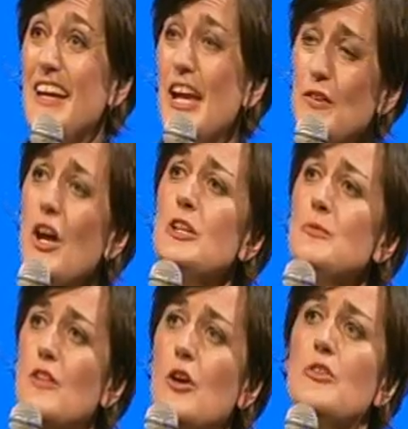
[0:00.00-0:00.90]
If an
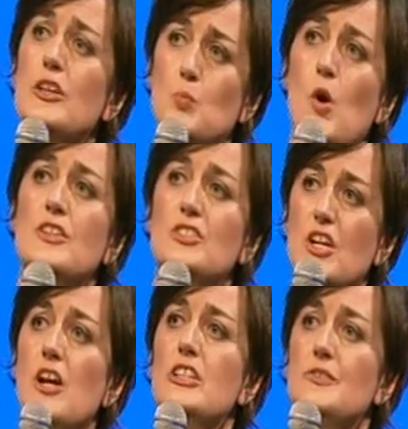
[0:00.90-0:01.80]
item of clothing is one
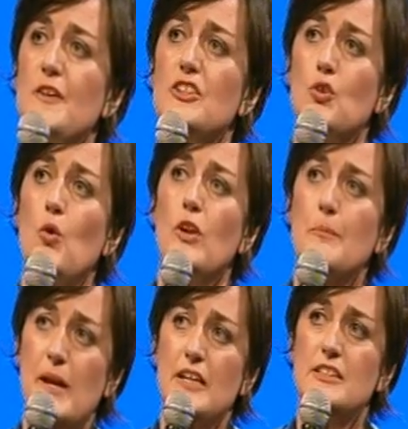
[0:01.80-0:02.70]
size fits all,
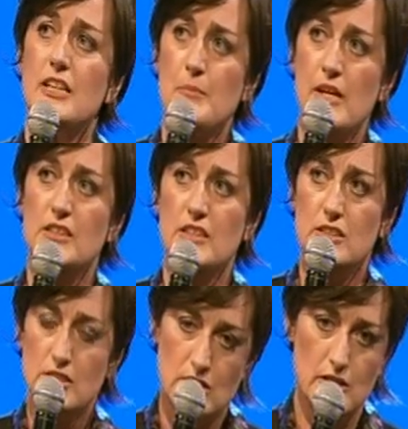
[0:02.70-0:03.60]
it basically means
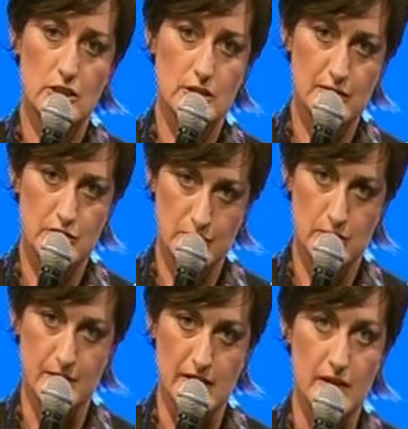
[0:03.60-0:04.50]
it's the size of a
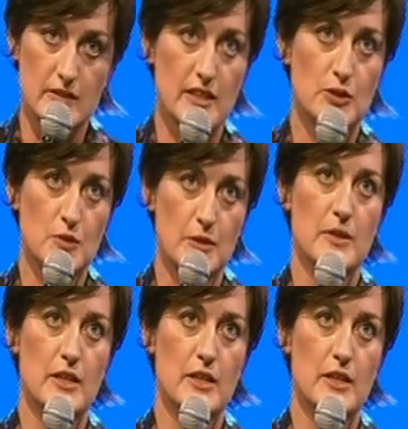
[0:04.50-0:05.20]
duvet. That's what it